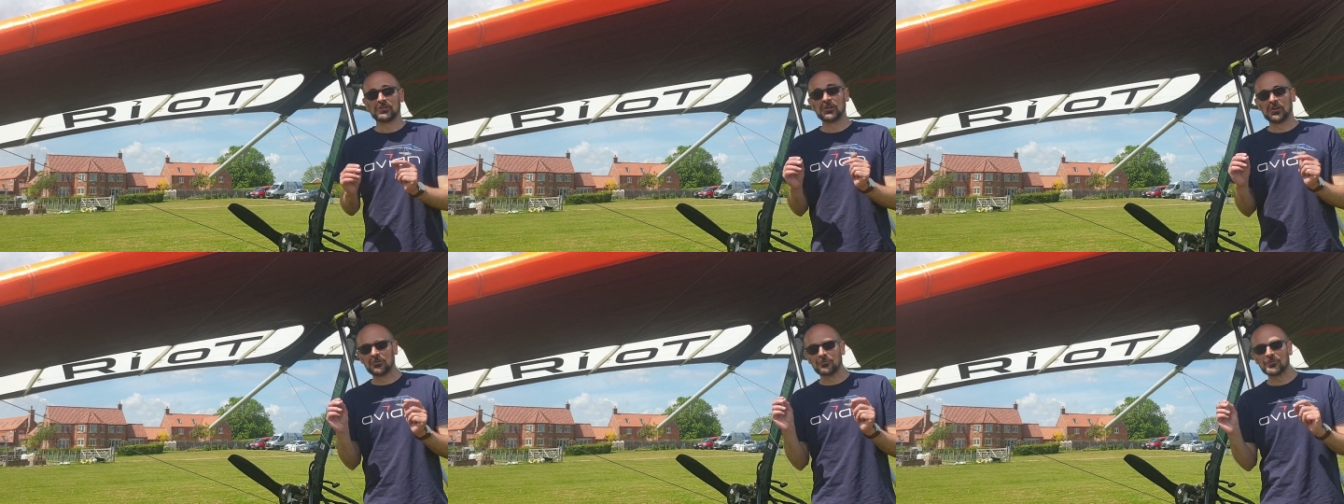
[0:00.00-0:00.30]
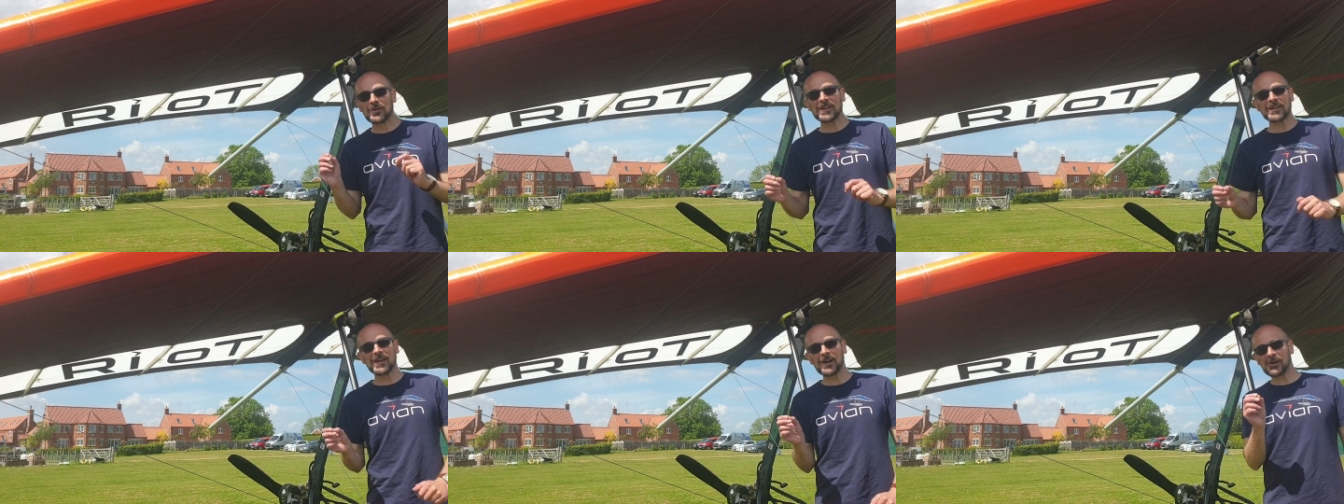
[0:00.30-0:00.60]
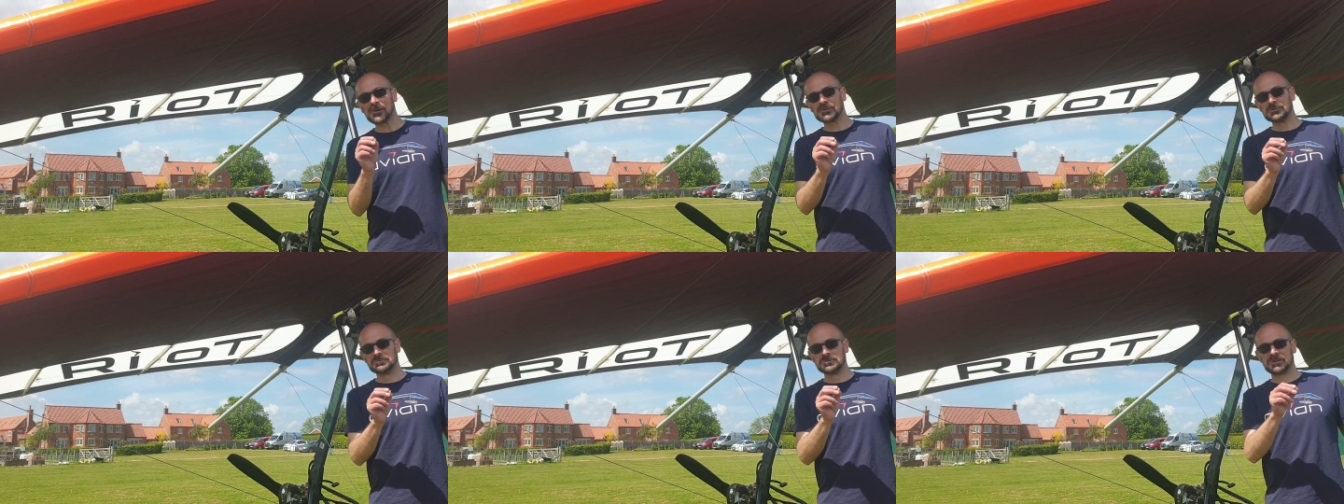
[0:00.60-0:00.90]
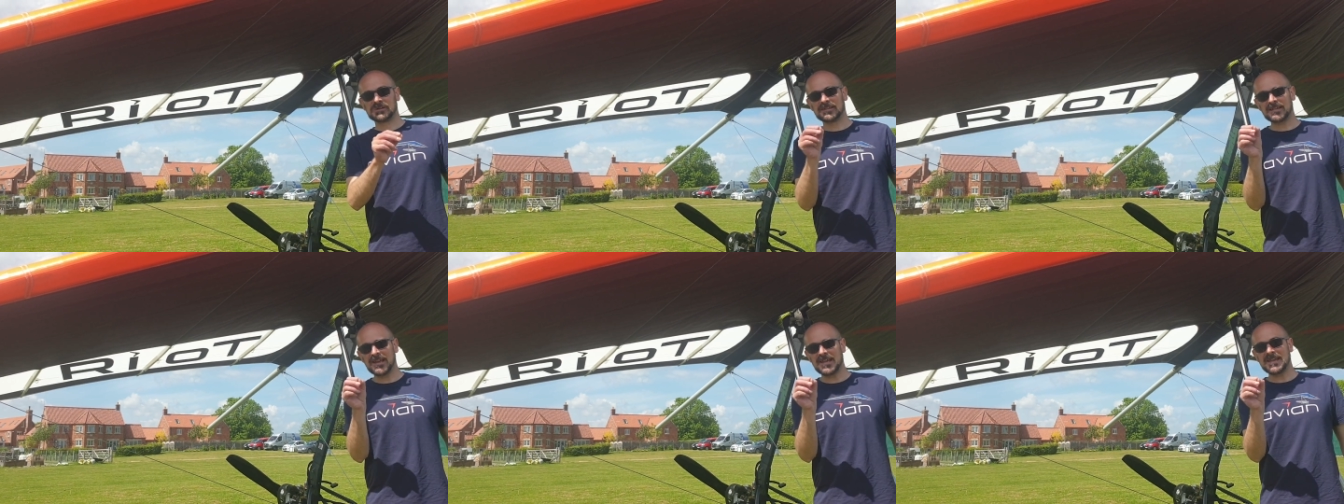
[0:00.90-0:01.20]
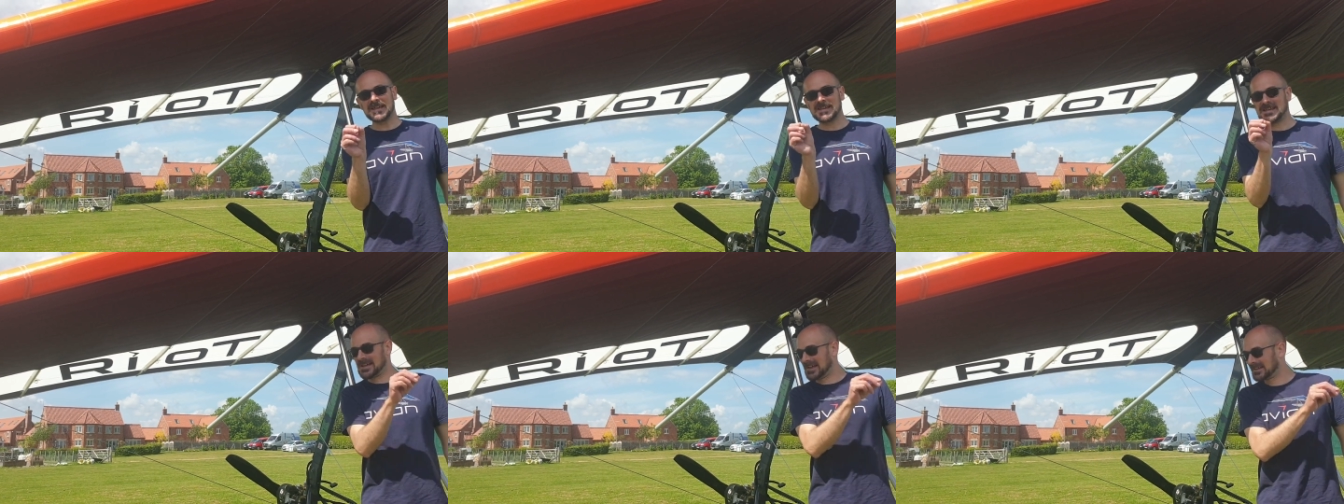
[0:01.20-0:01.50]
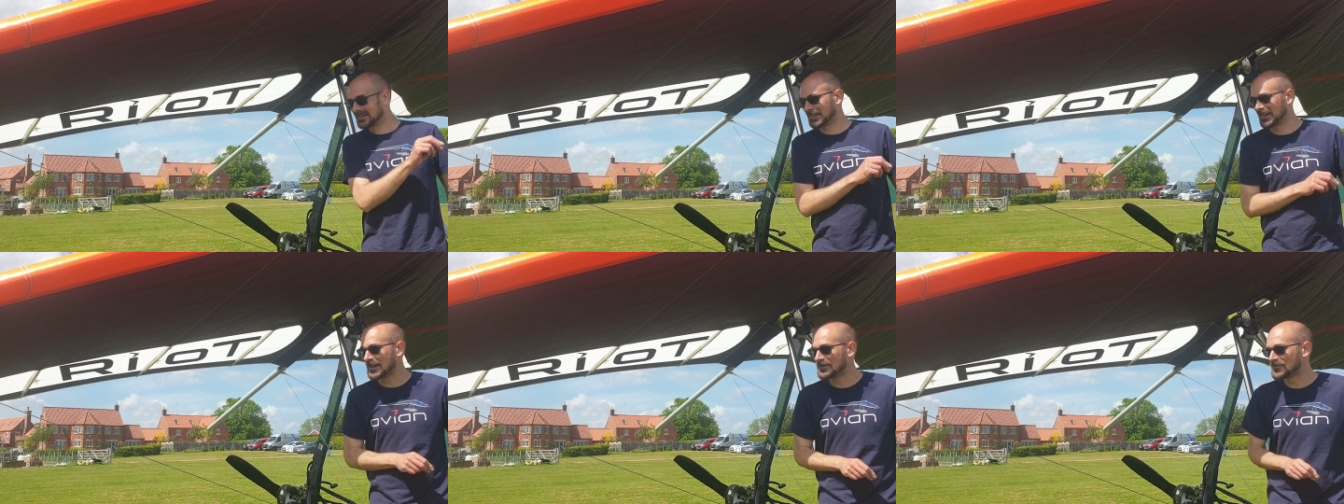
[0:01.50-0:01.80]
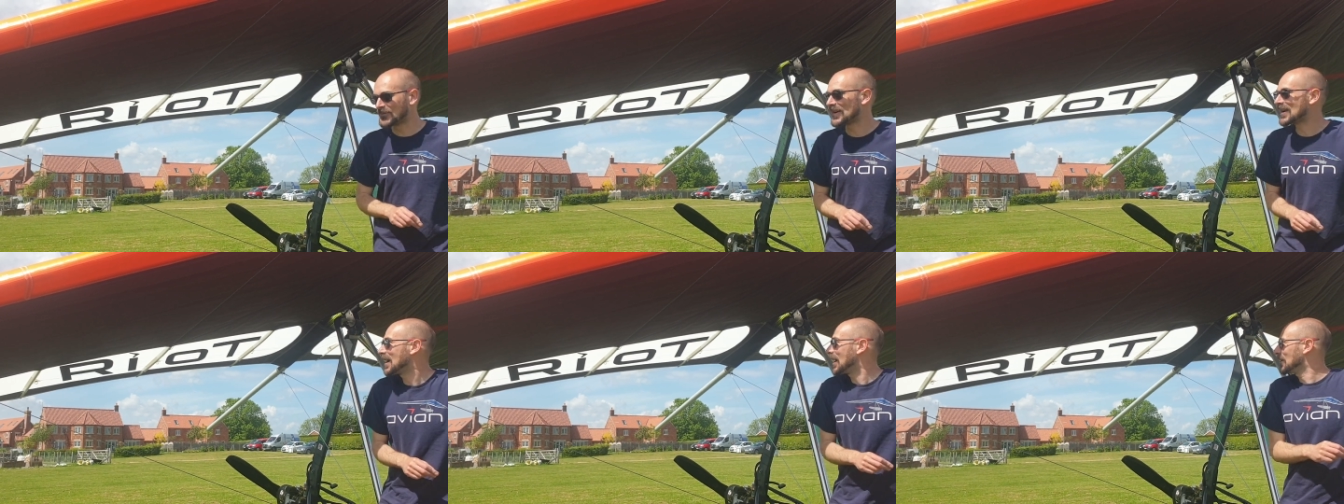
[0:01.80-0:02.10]
the Rio T, as
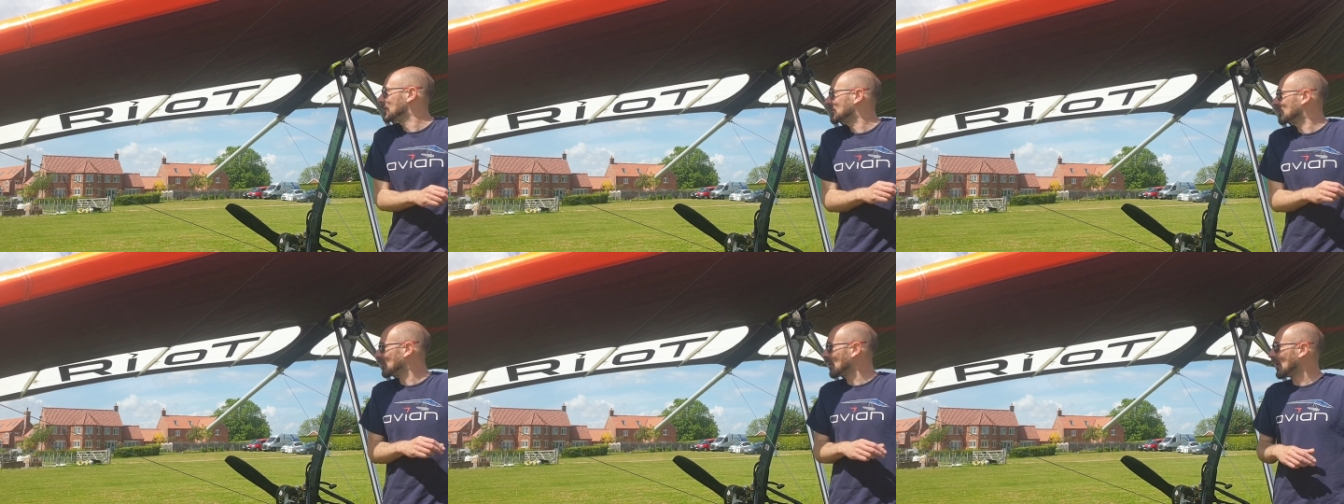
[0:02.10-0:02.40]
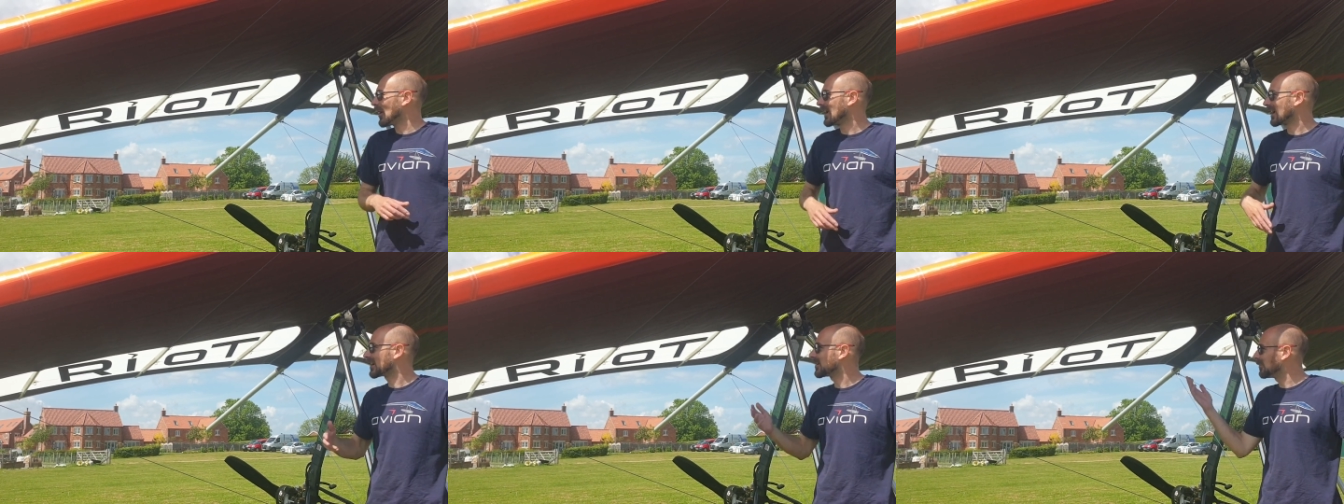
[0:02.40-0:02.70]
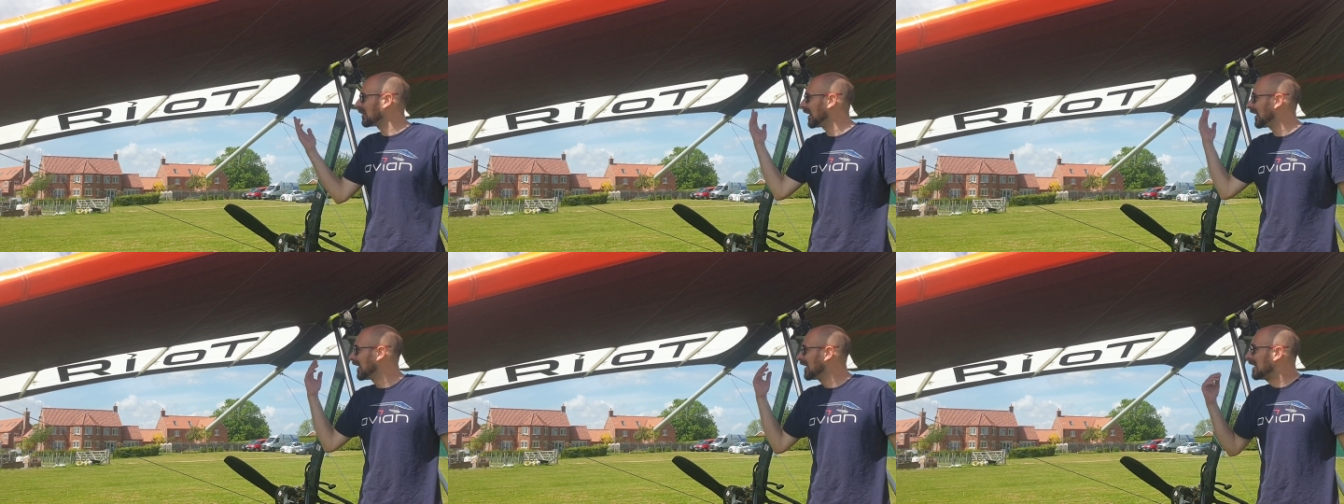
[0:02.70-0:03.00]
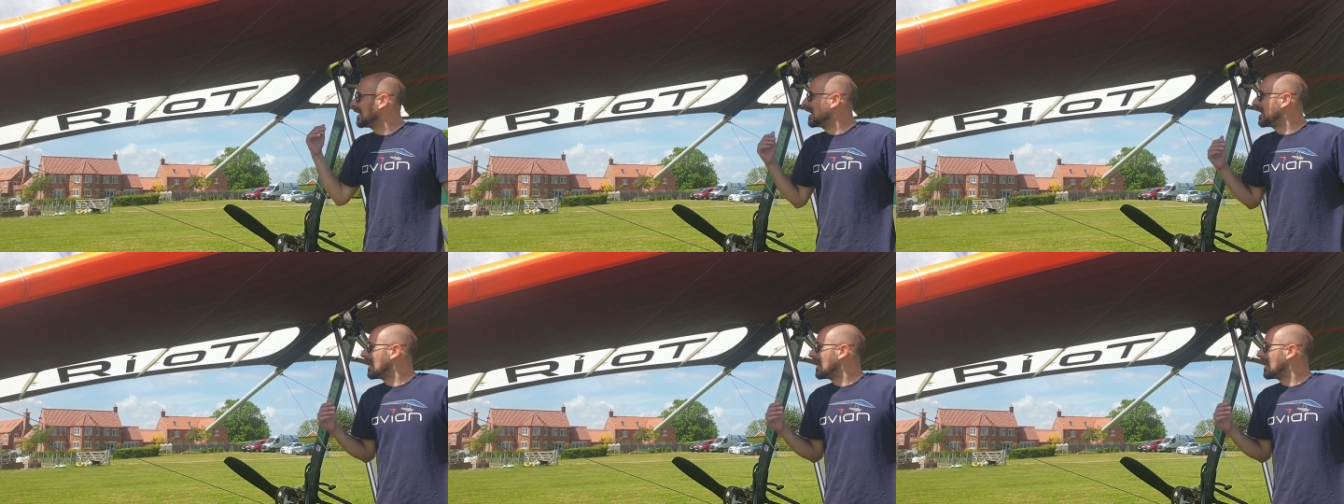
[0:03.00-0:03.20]
in Rio trike, but